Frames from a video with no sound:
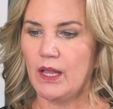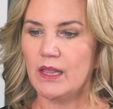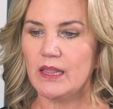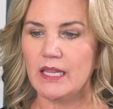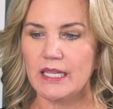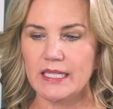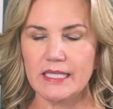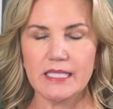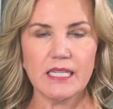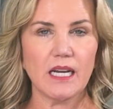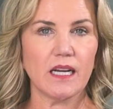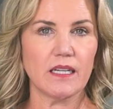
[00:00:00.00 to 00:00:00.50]

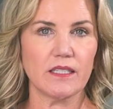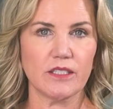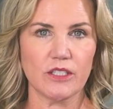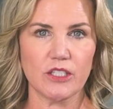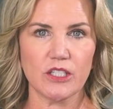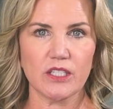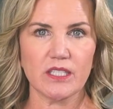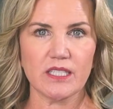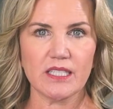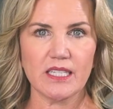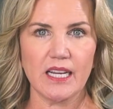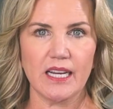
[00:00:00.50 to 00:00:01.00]
Like, done,
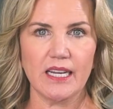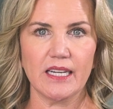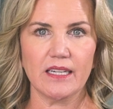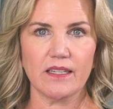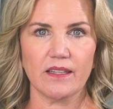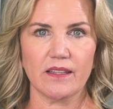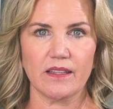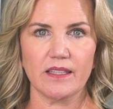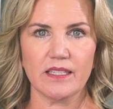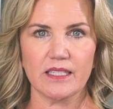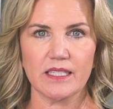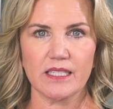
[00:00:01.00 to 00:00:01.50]
just
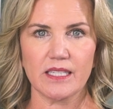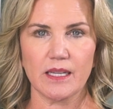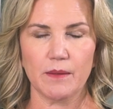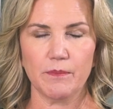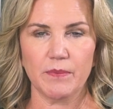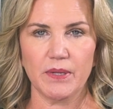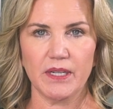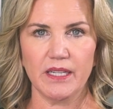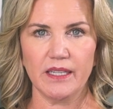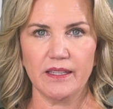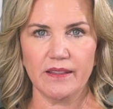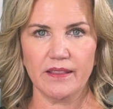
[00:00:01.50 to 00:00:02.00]
handle it.
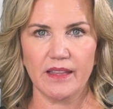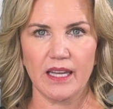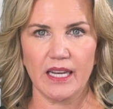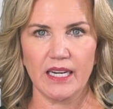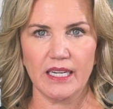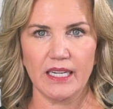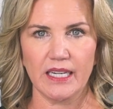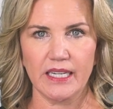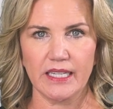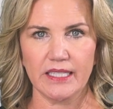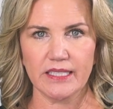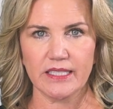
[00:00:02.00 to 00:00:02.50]
Somebody that
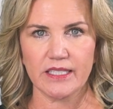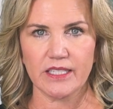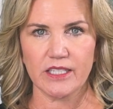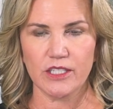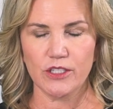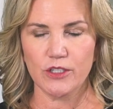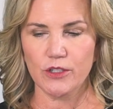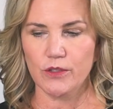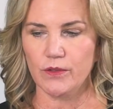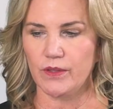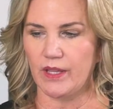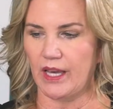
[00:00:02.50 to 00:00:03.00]
needs to
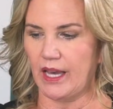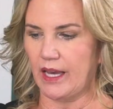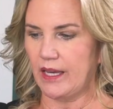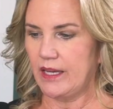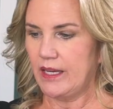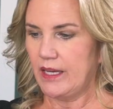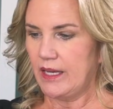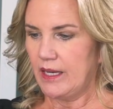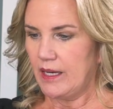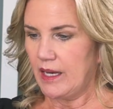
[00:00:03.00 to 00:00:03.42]
do that.